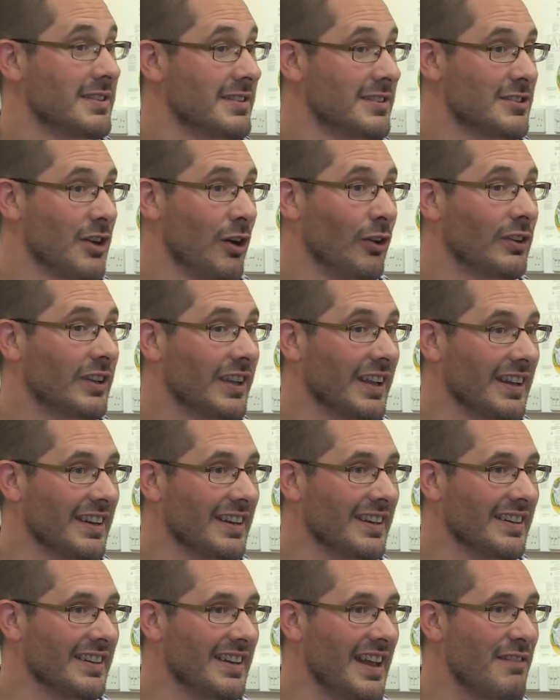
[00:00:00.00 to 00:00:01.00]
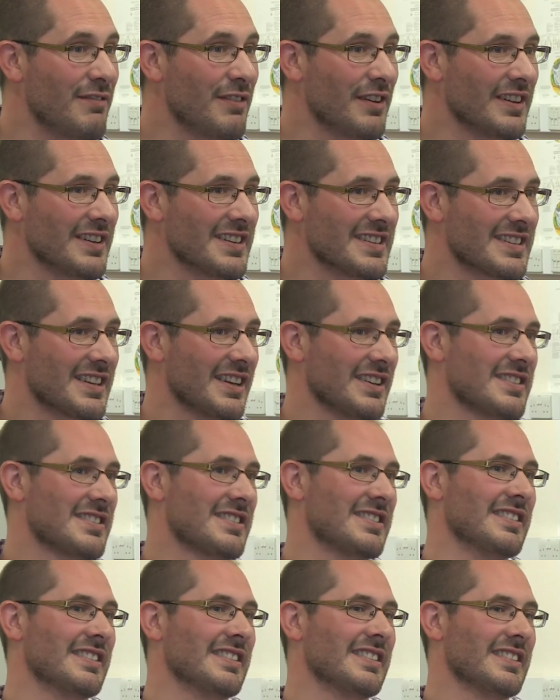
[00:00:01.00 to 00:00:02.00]
Tolkien never
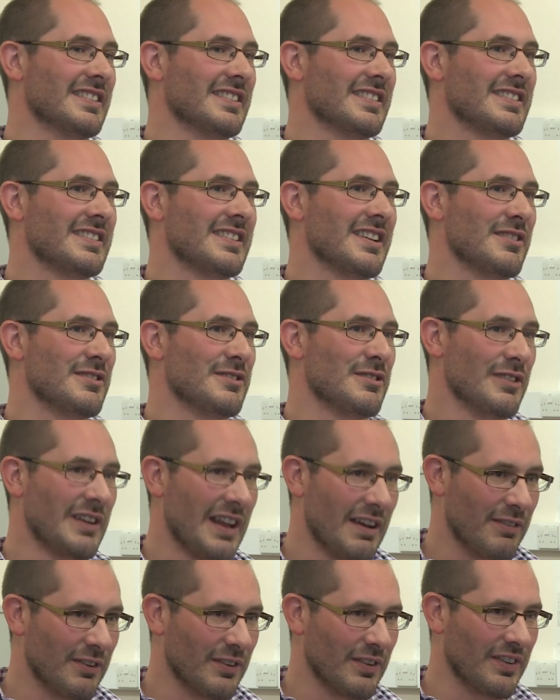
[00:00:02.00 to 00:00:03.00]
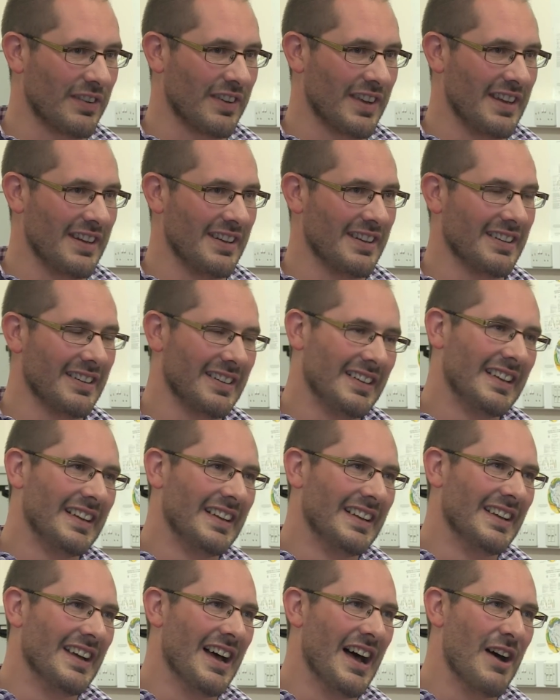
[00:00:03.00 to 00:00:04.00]
discussed the CO2 levels in
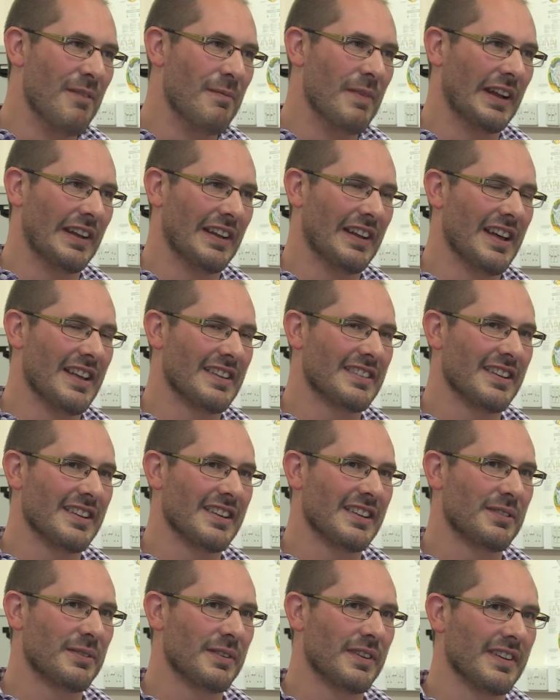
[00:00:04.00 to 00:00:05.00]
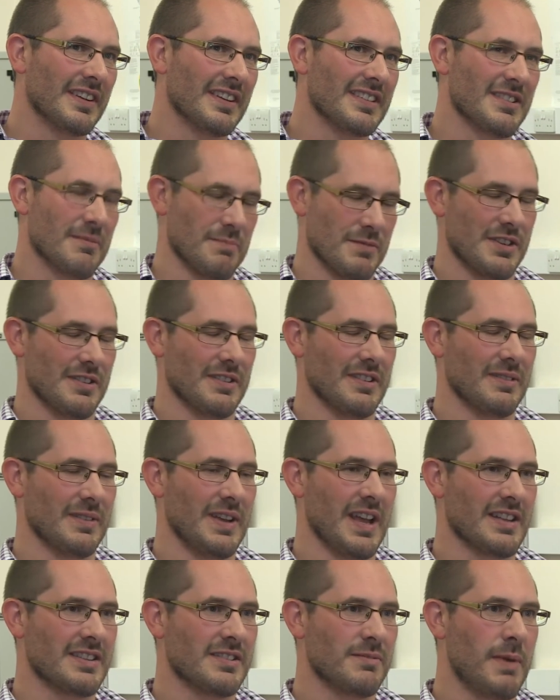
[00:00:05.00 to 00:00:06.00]
Middle-earth, so this was an assumption that
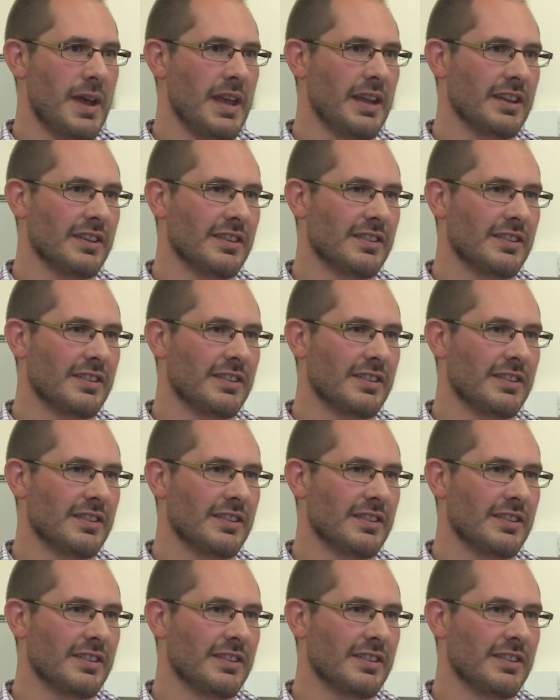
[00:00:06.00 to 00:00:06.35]
we had to make.